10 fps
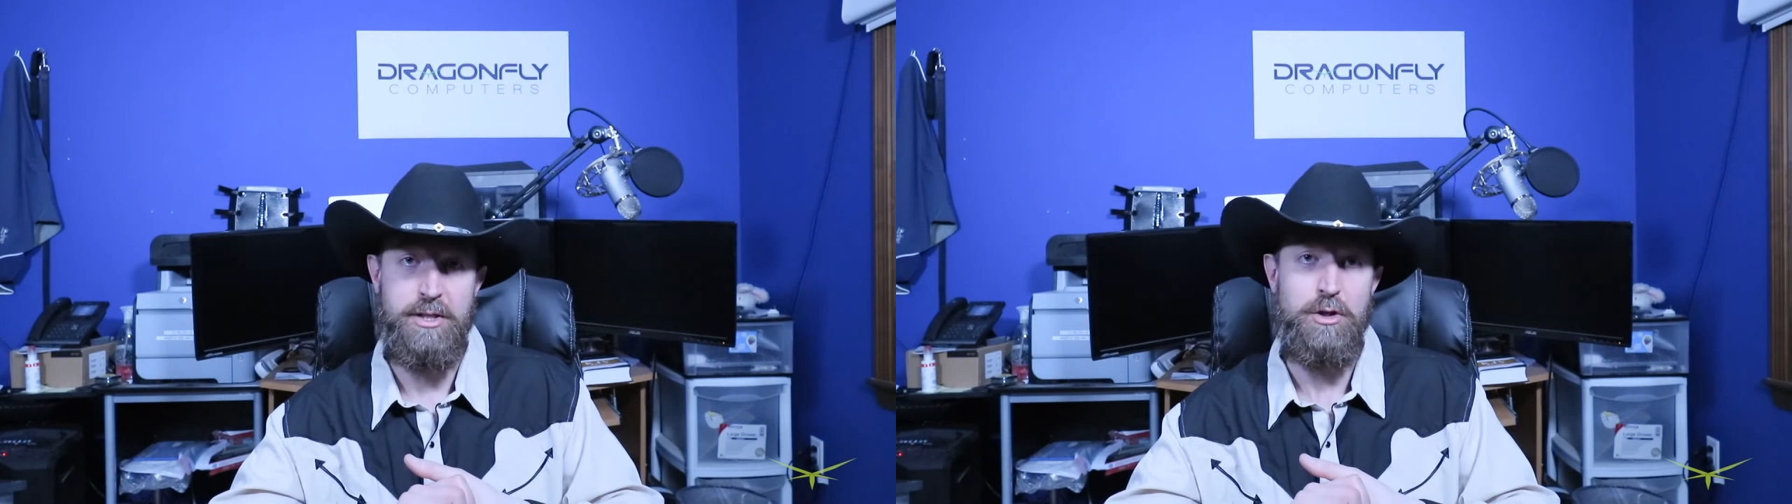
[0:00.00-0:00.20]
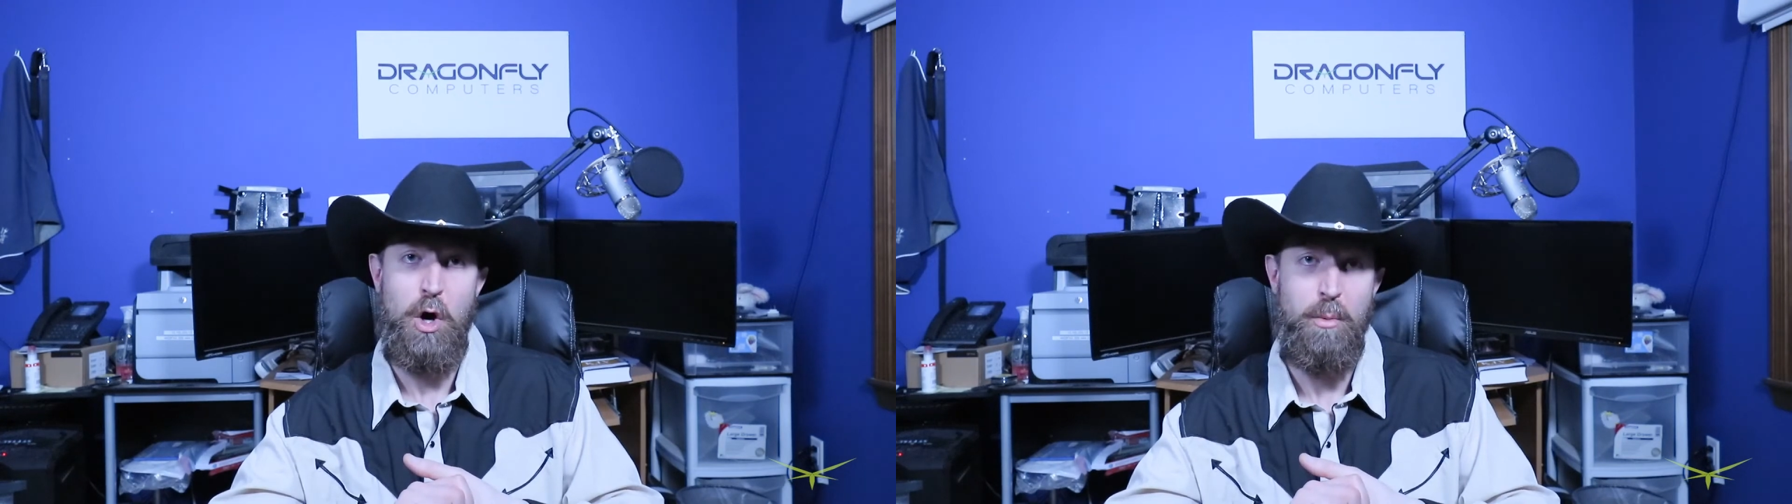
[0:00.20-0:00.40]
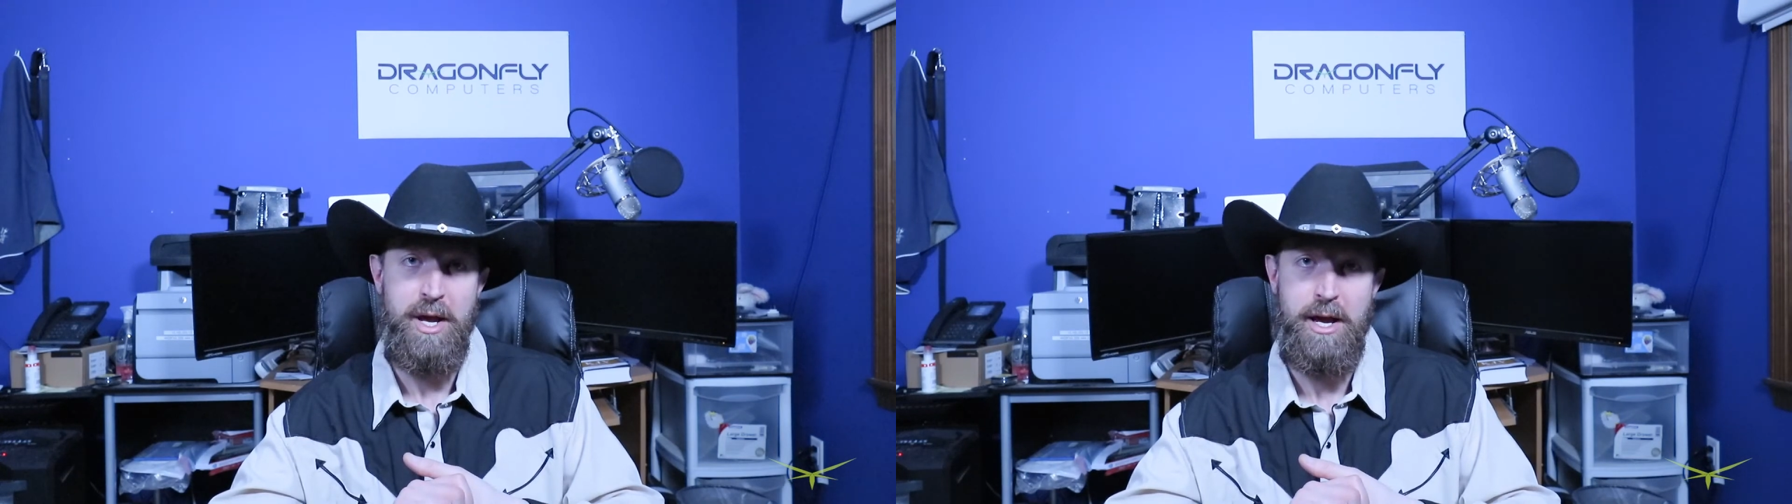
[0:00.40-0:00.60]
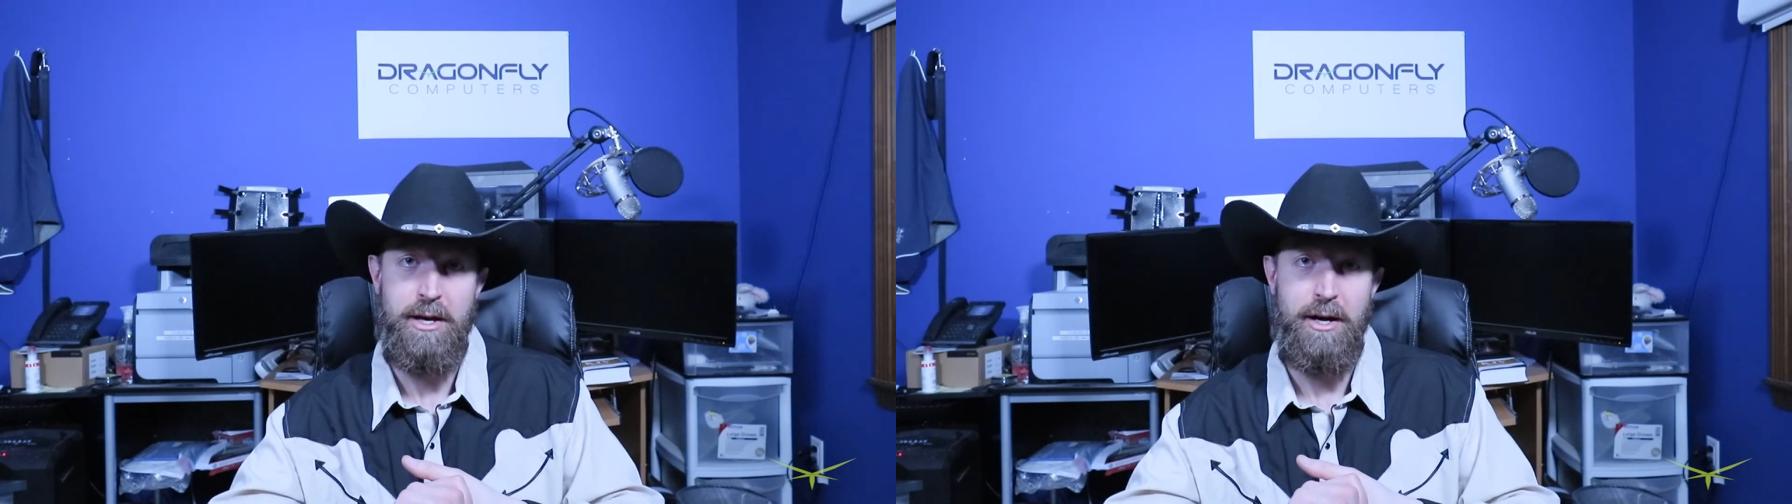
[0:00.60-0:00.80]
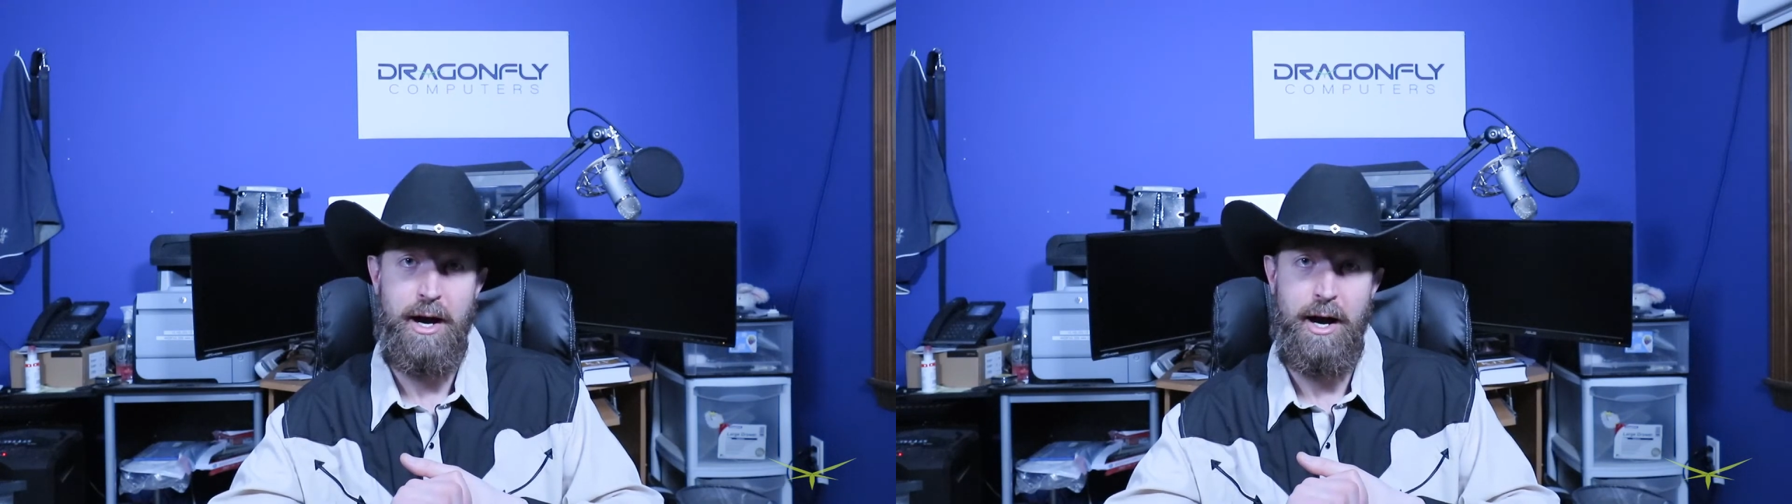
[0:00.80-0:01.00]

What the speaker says: its Adobe